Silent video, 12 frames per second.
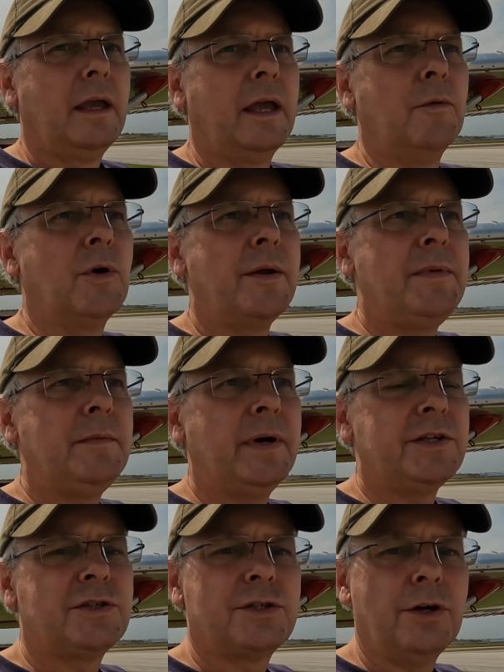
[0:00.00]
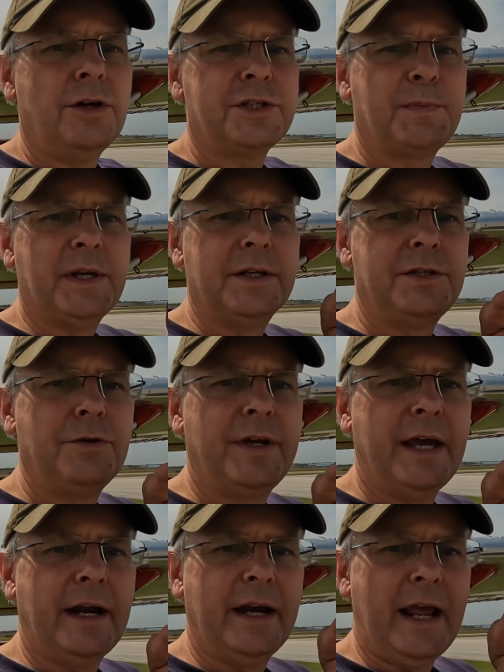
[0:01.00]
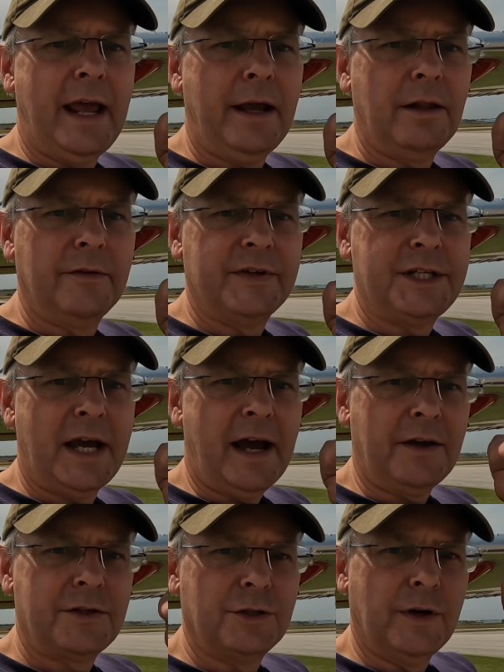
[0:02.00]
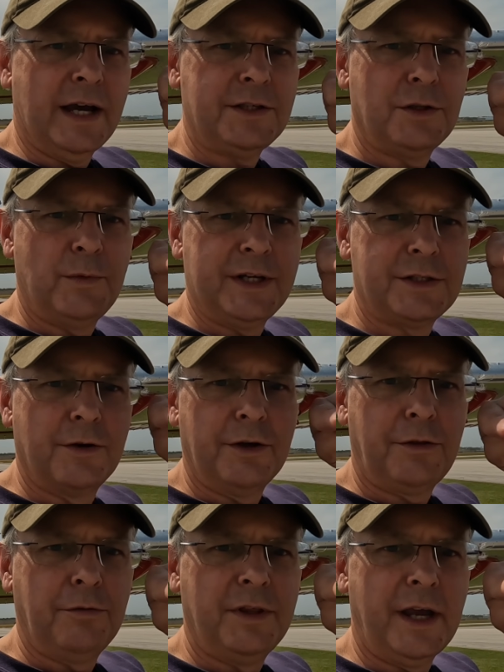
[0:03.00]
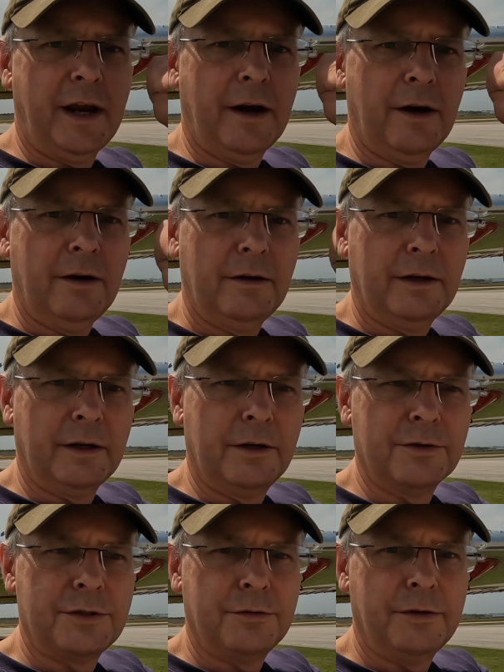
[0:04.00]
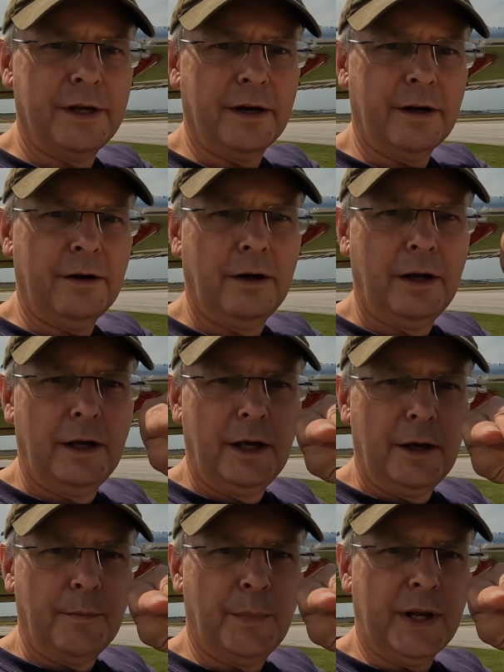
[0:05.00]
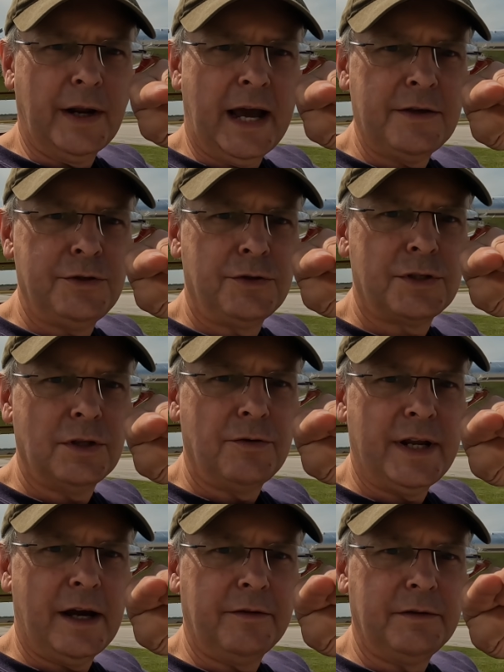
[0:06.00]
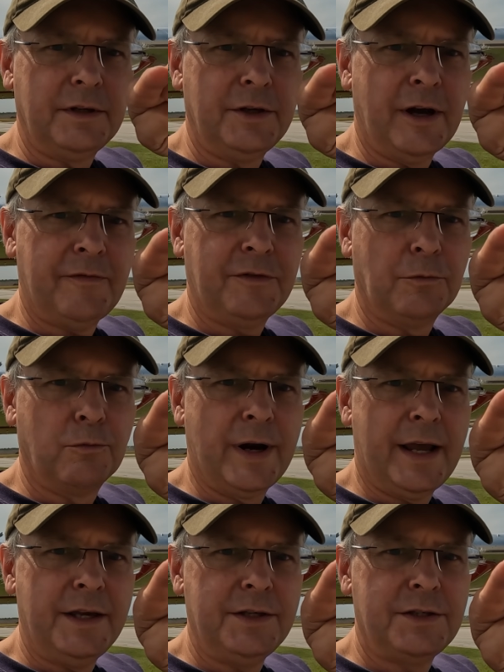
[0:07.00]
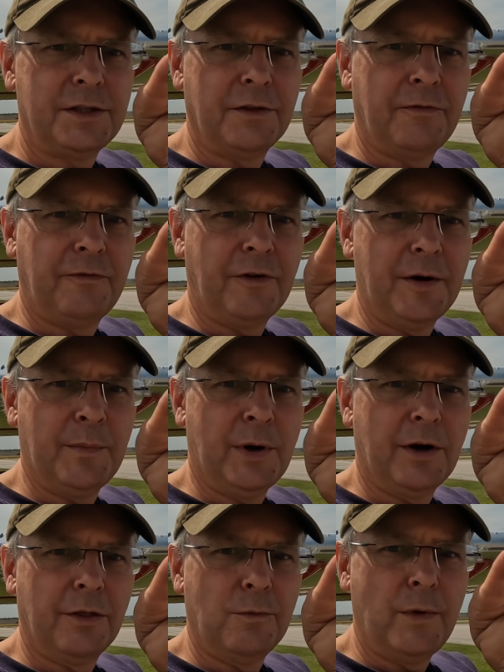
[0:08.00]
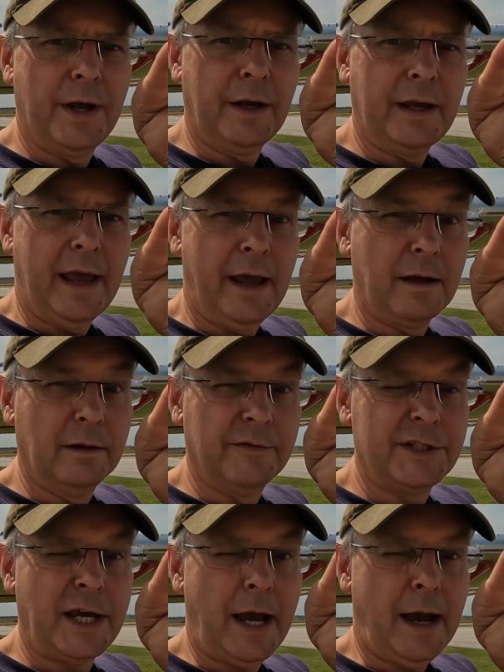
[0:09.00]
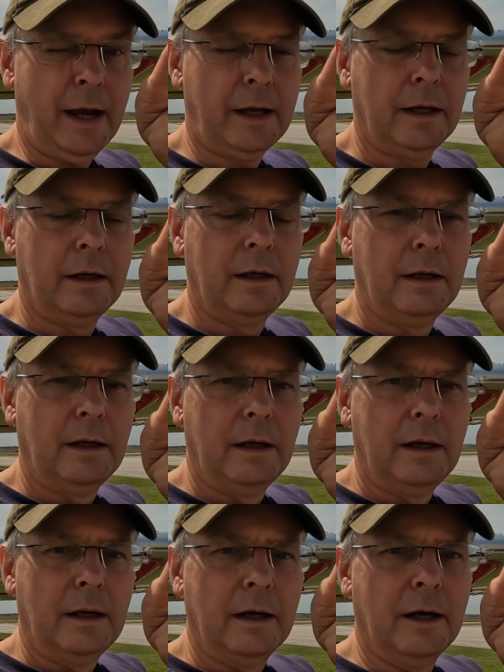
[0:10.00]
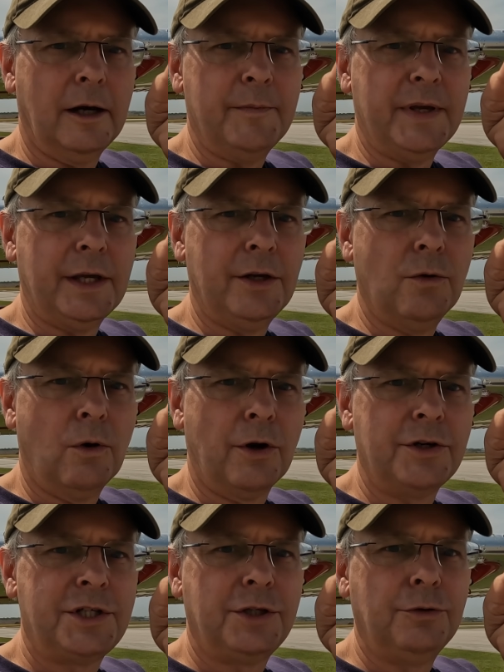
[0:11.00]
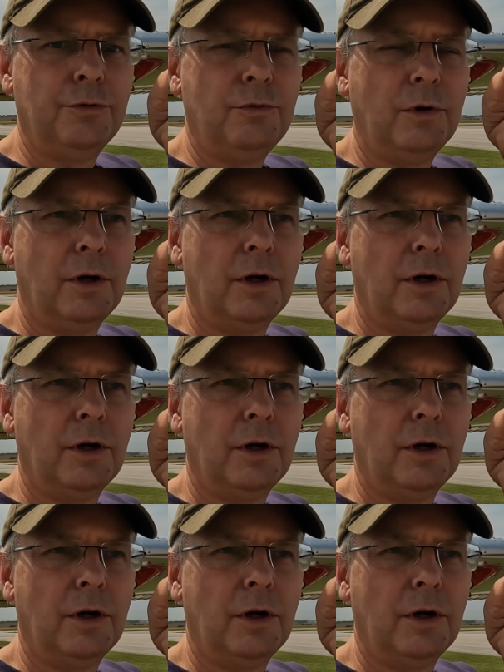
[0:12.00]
And what I mean by stall speed is you get an angle of attack. So as the wing's going through the air, it goes through the air. But as you slow down, you have to raise the front part of the wing, angle of attack, in order to